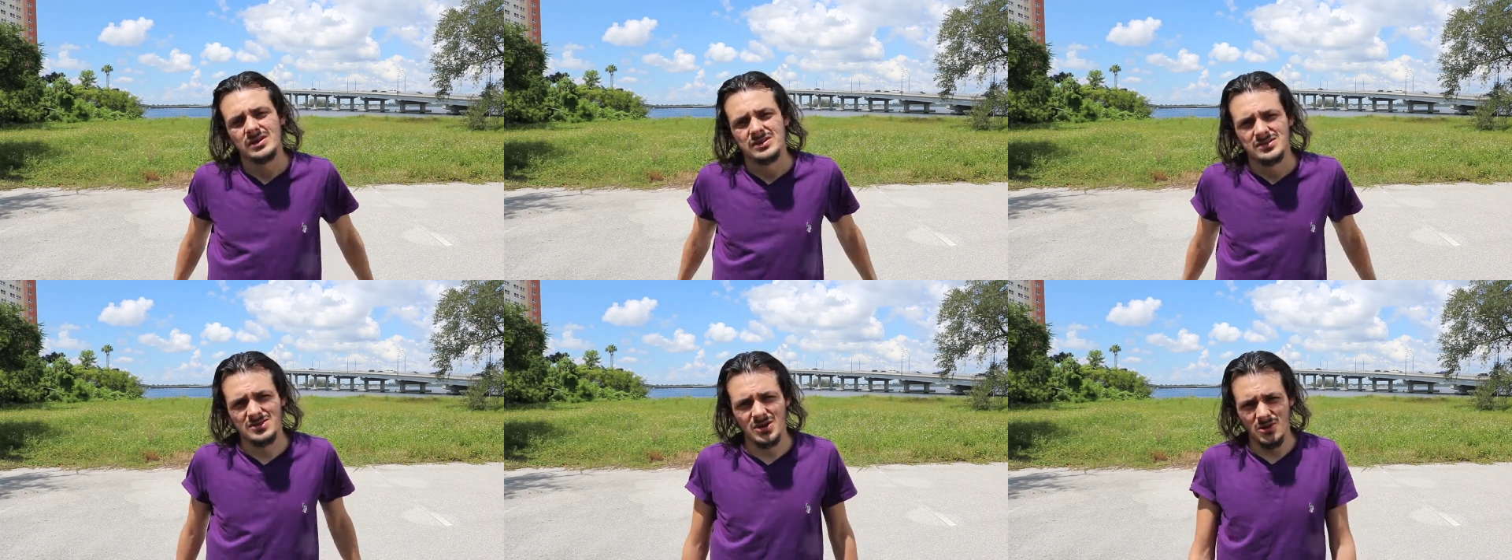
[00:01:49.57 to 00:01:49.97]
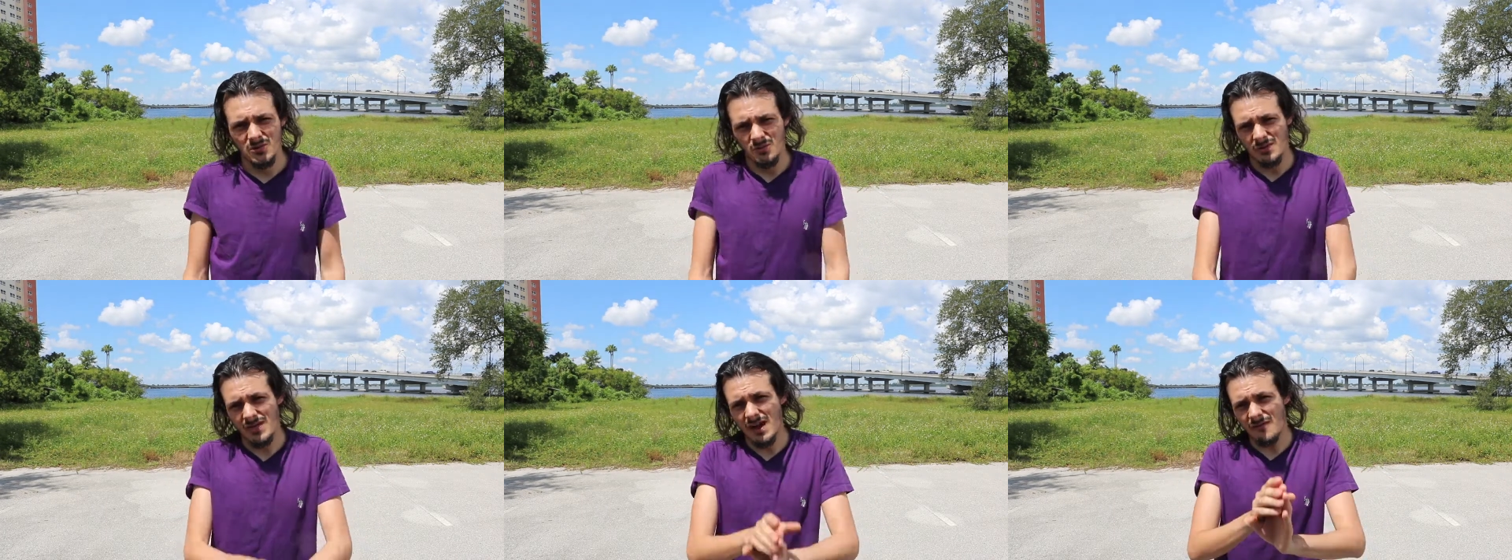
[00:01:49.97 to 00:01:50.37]
So
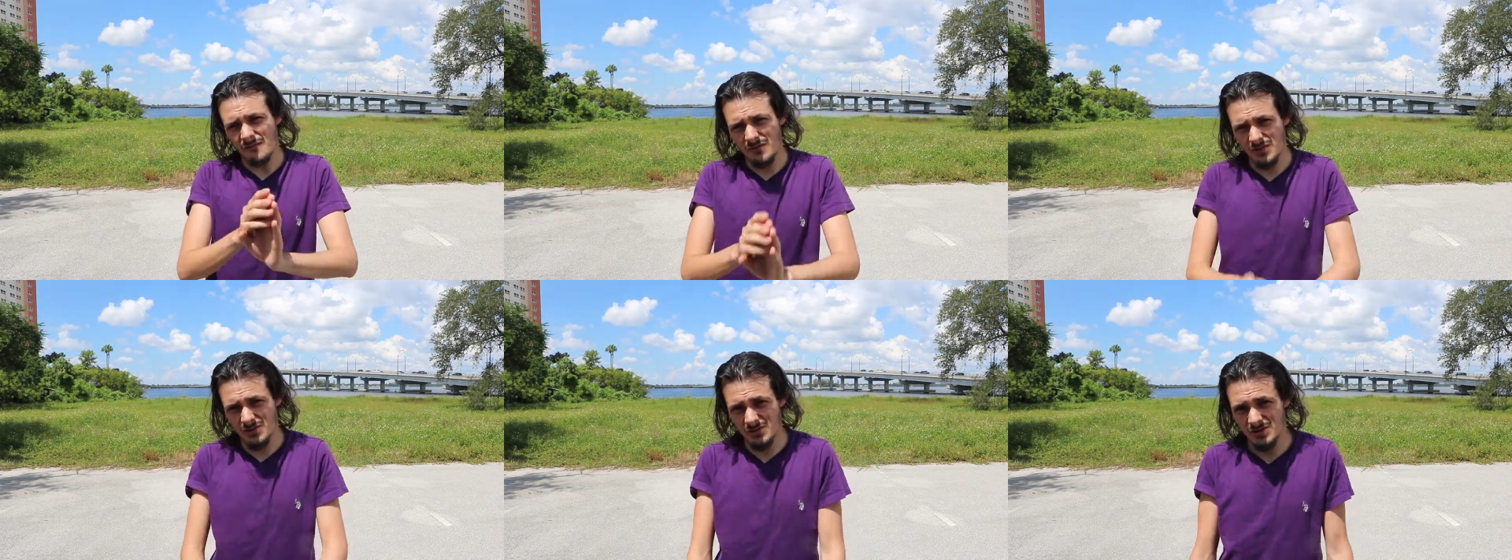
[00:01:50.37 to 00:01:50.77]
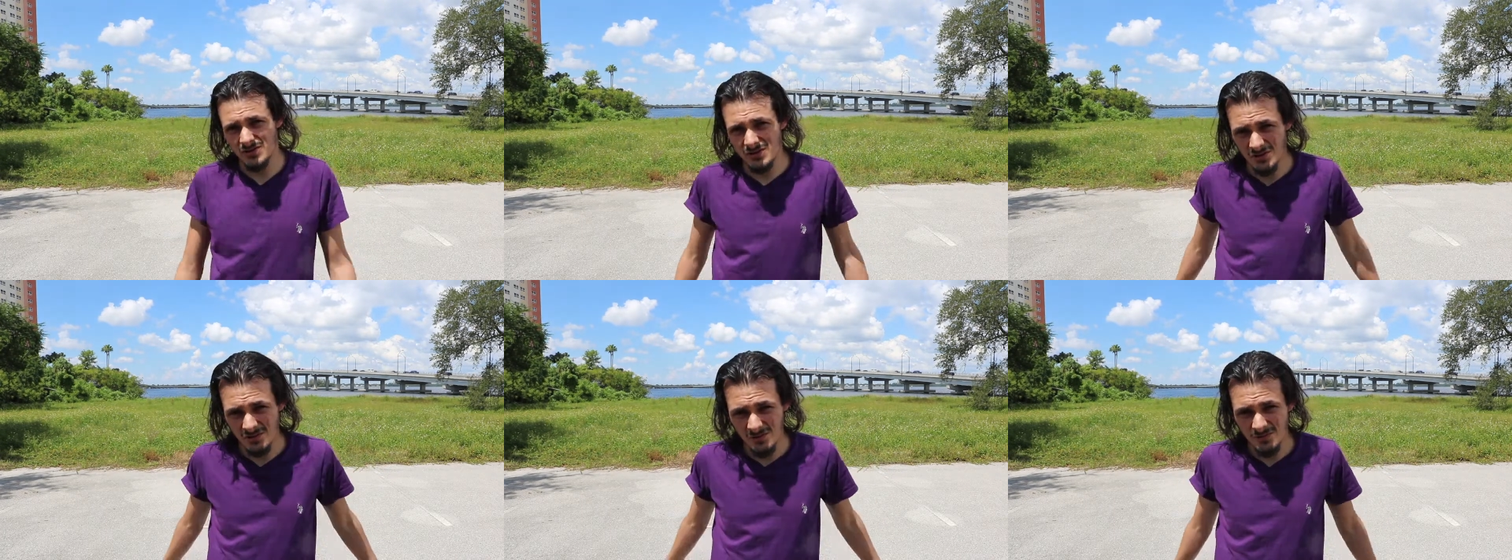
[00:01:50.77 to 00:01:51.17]
without further
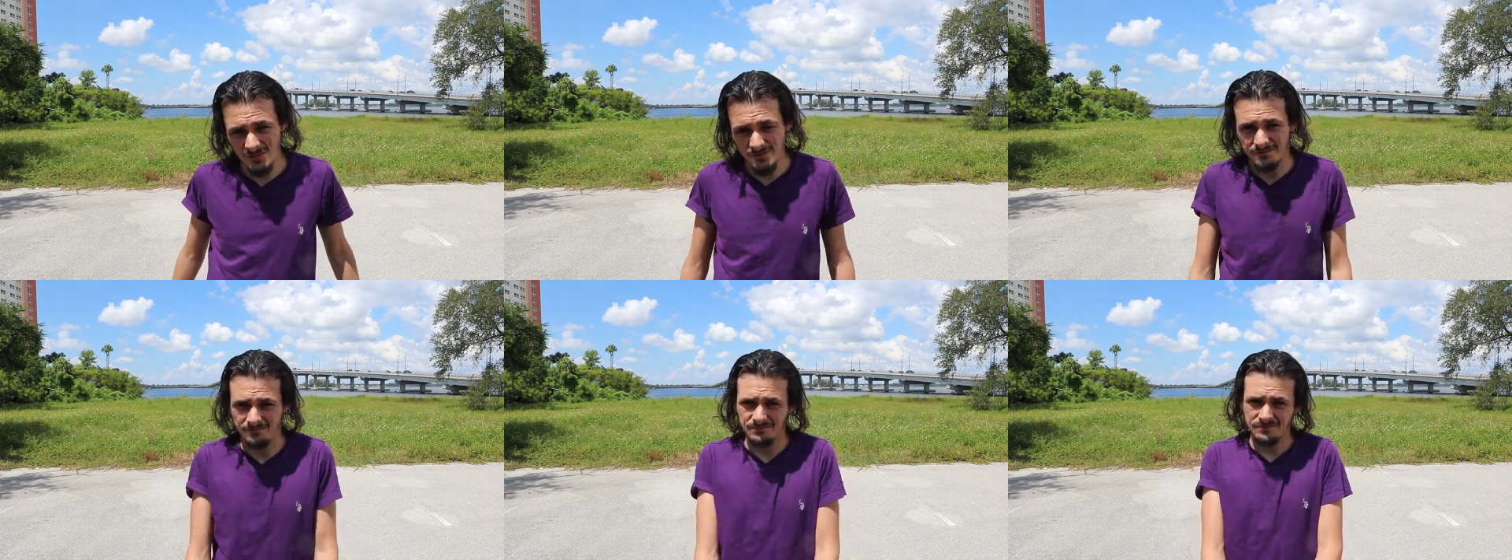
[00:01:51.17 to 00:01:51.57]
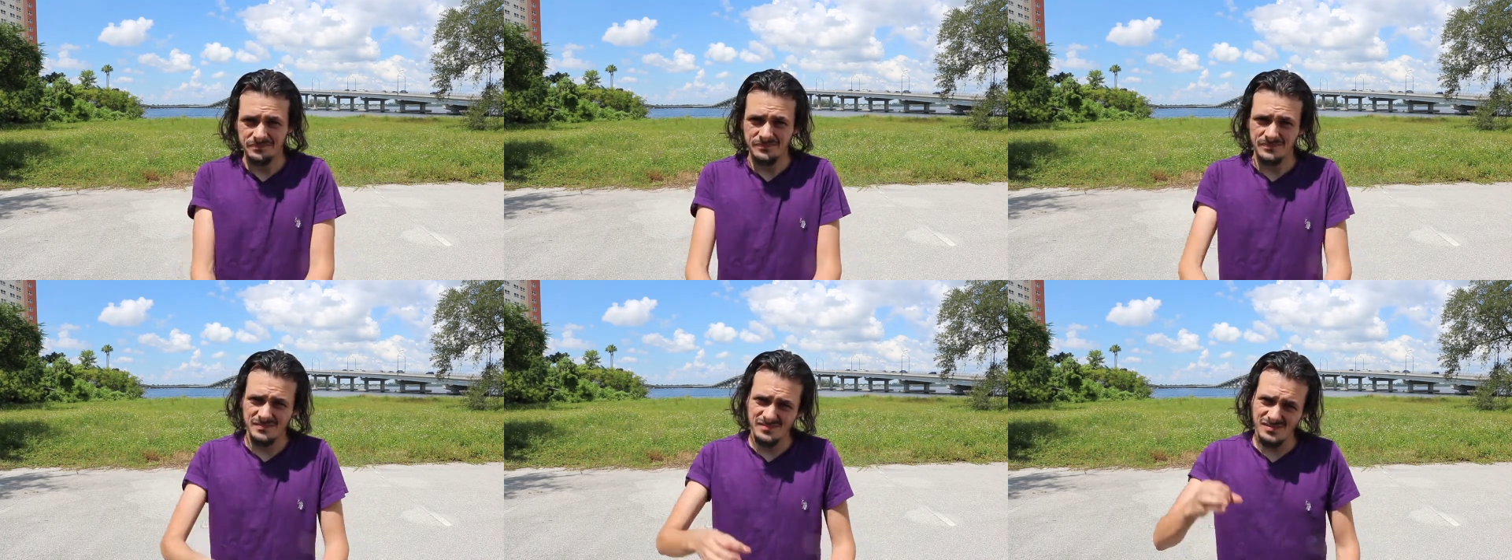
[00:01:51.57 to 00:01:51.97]
ado,
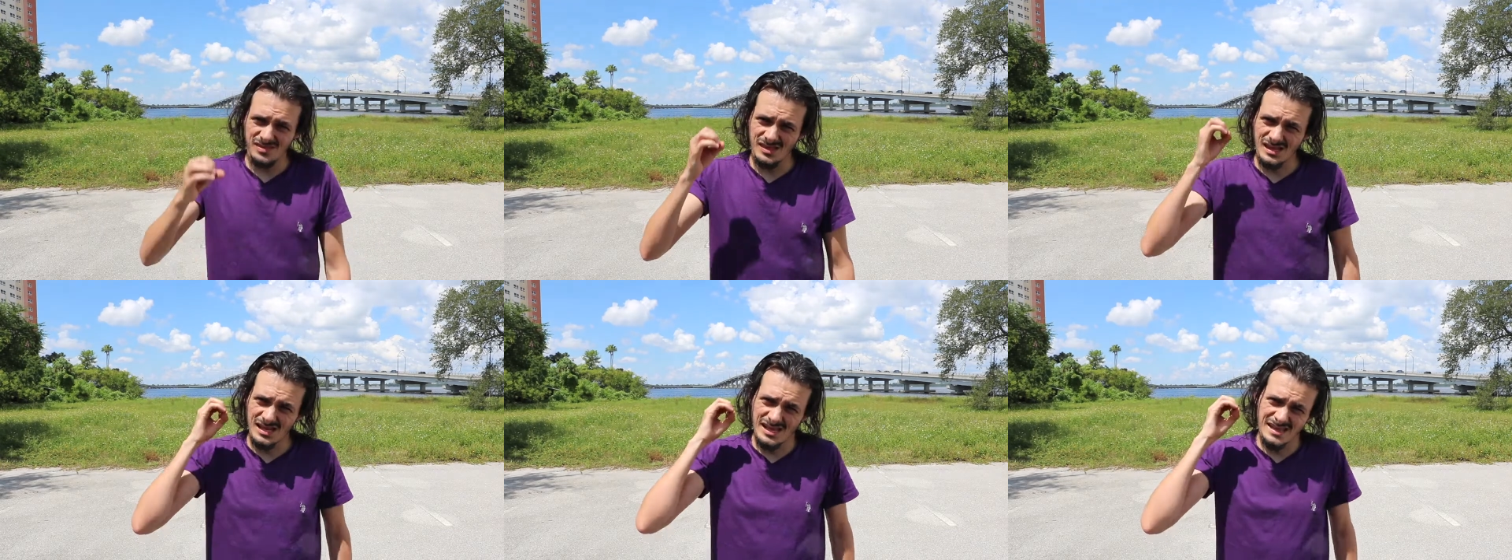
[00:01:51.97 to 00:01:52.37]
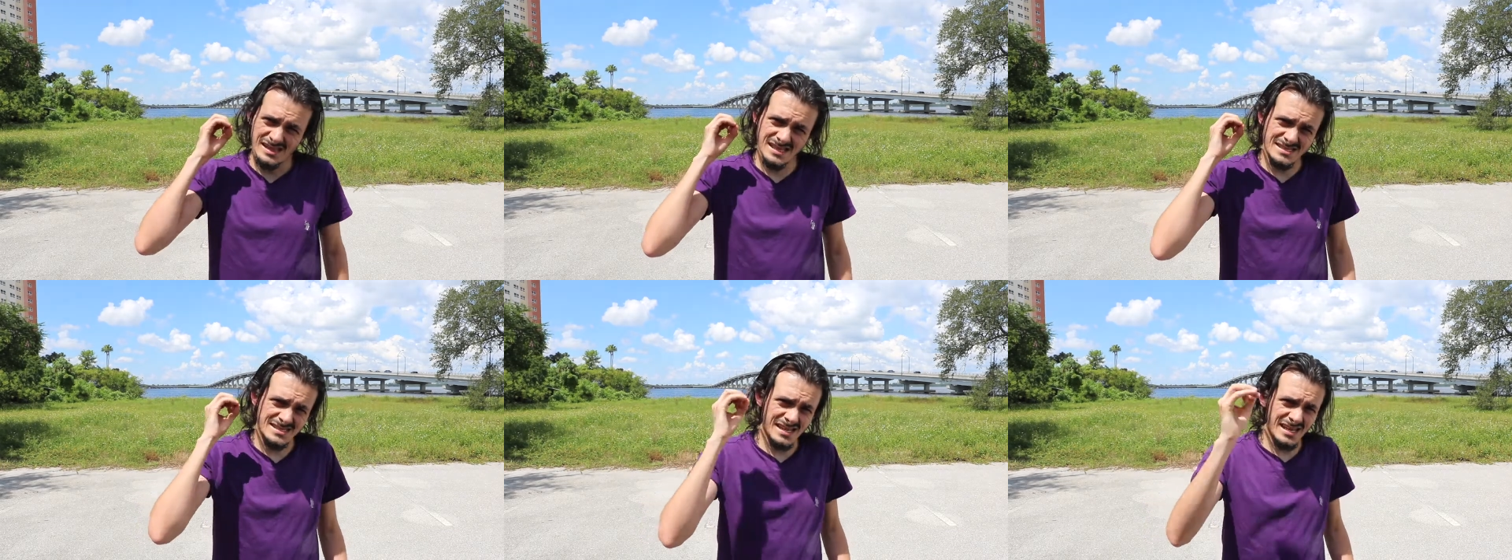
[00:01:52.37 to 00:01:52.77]

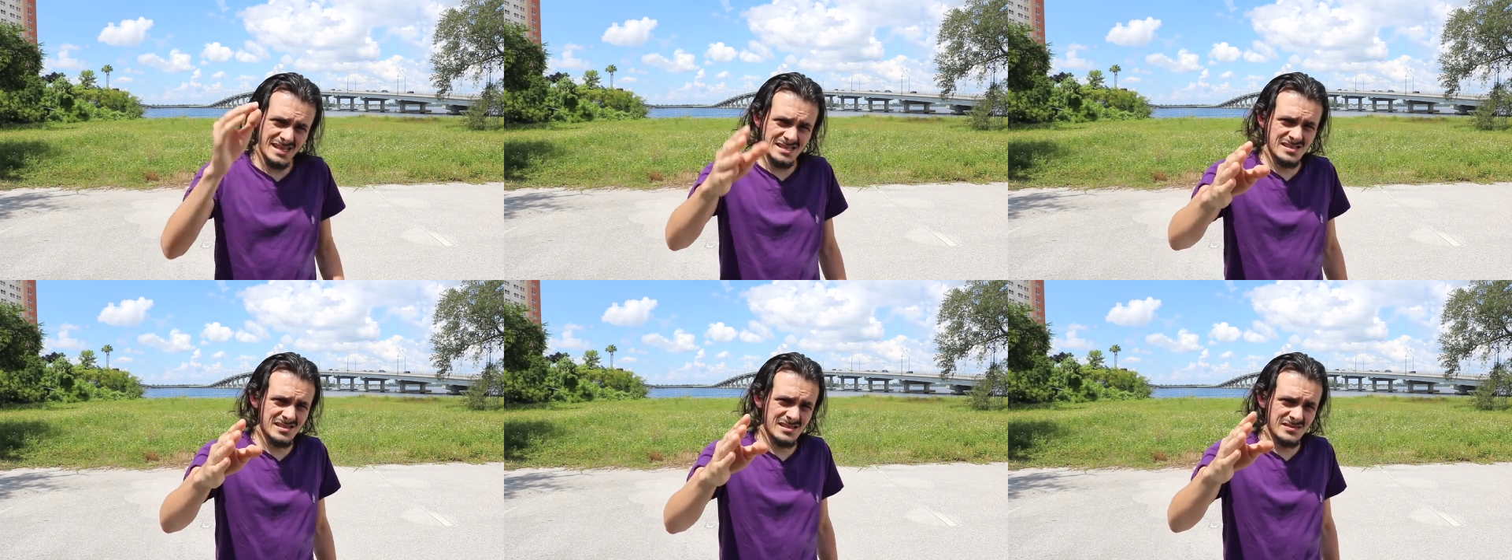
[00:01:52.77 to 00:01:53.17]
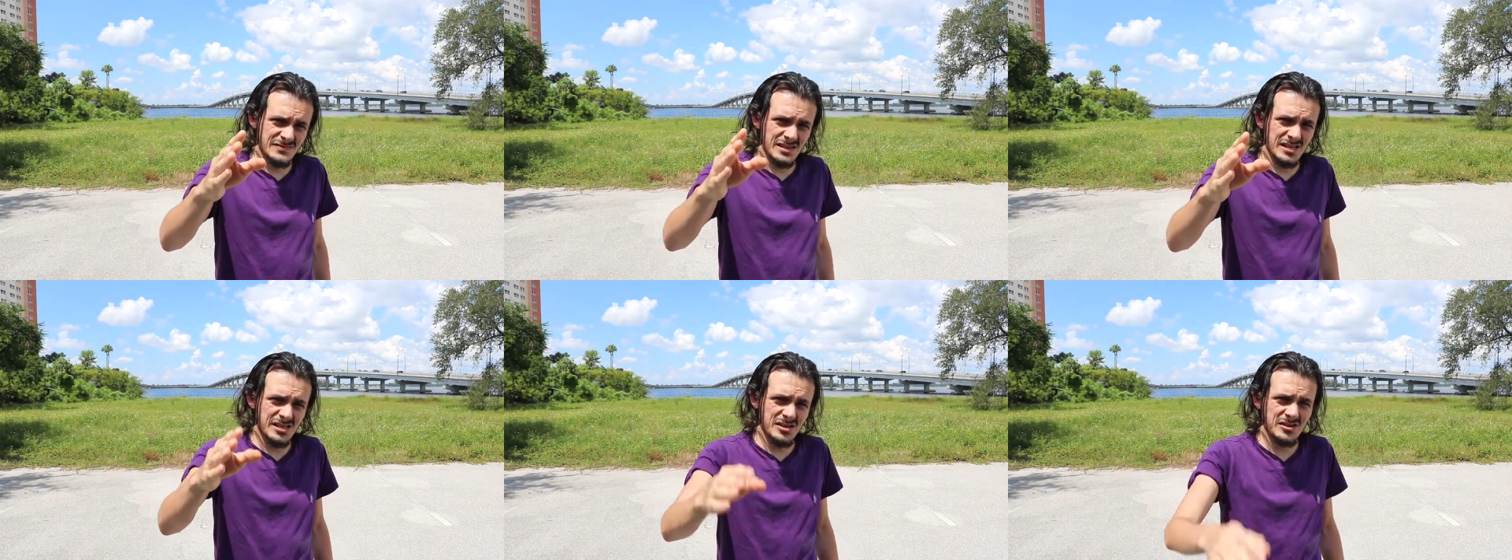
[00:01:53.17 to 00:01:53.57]
let's get into this
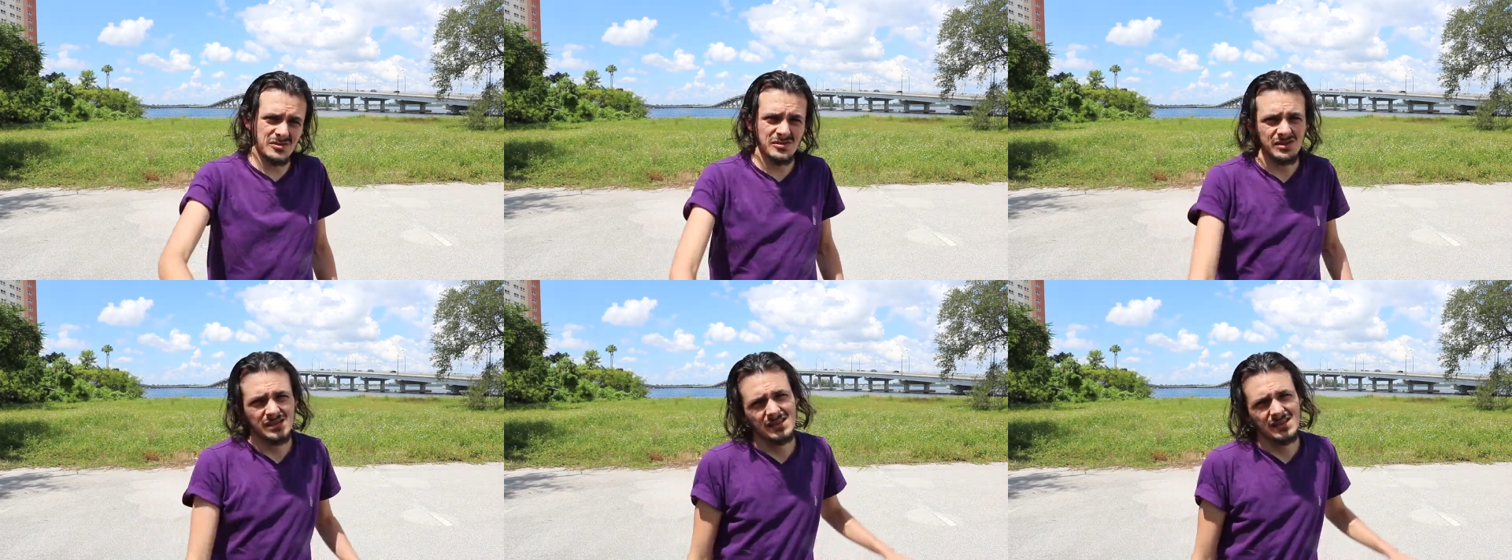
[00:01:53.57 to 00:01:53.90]
video.